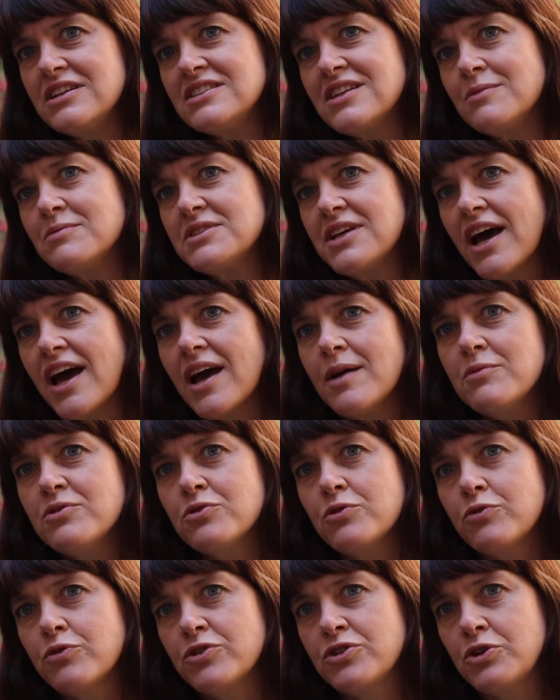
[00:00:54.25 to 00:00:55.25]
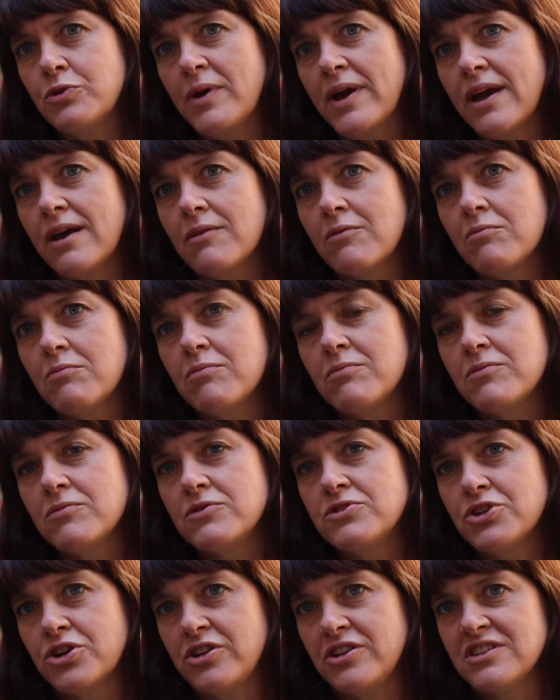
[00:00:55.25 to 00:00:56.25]
sometimes if we're doing
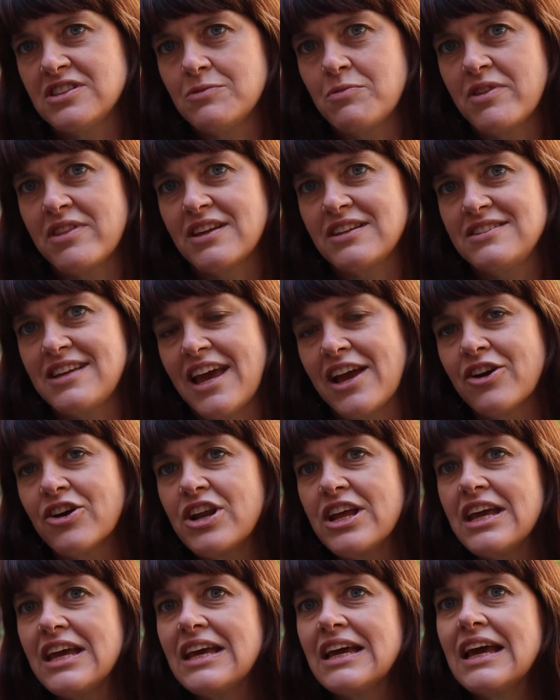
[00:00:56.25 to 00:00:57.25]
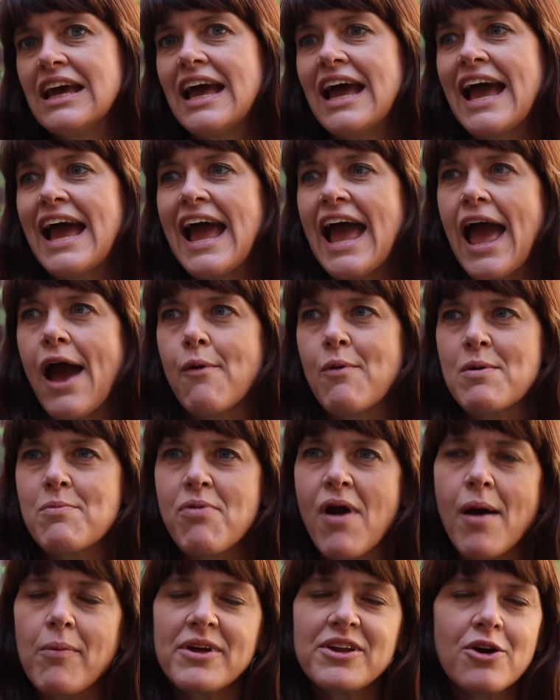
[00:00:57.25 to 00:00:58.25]
journalism with integrity. And we
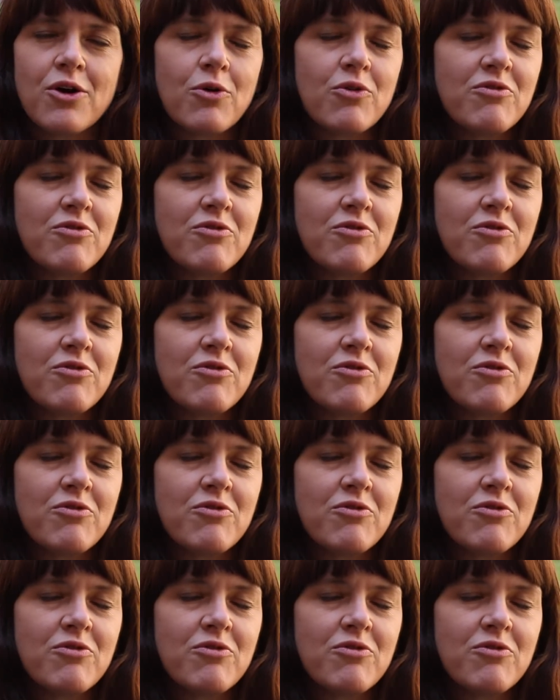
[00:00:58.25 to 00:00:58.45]
probably don't